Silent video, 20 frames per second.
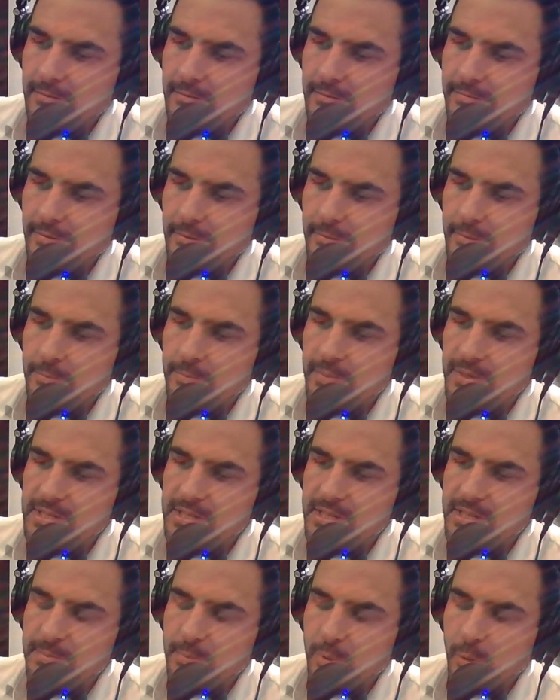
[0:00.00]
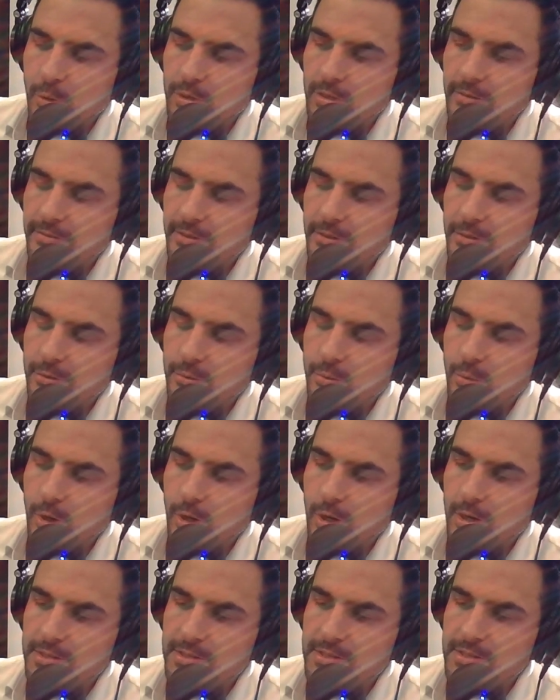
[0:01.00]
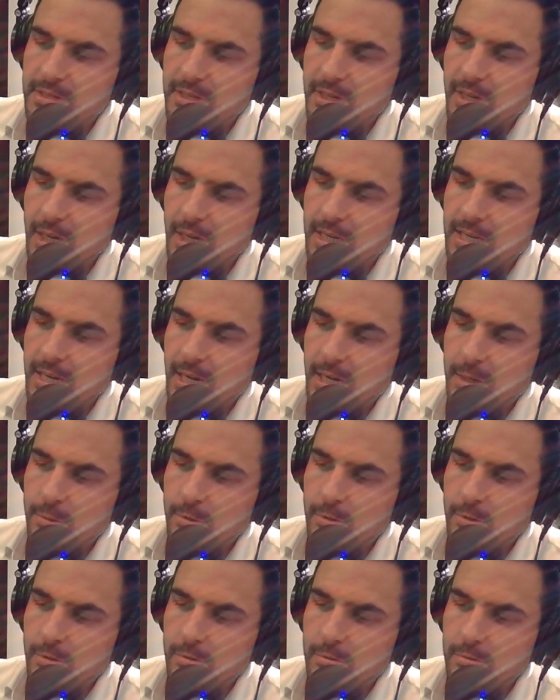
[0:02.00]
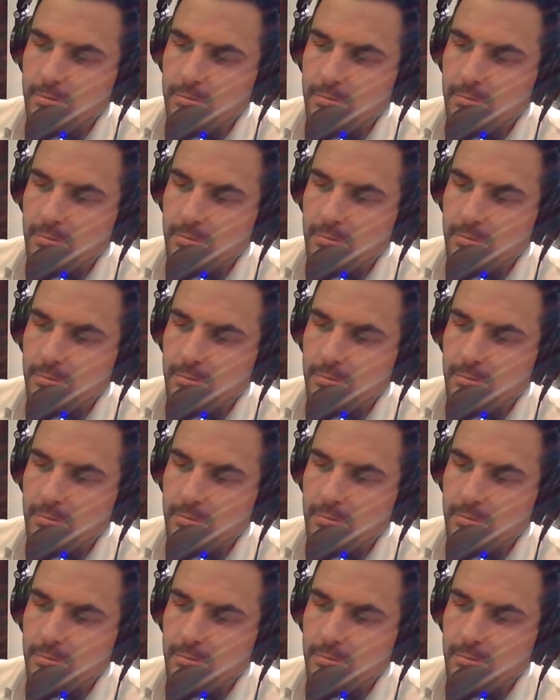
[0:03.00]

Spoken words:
from a business point of view, was, okay, well,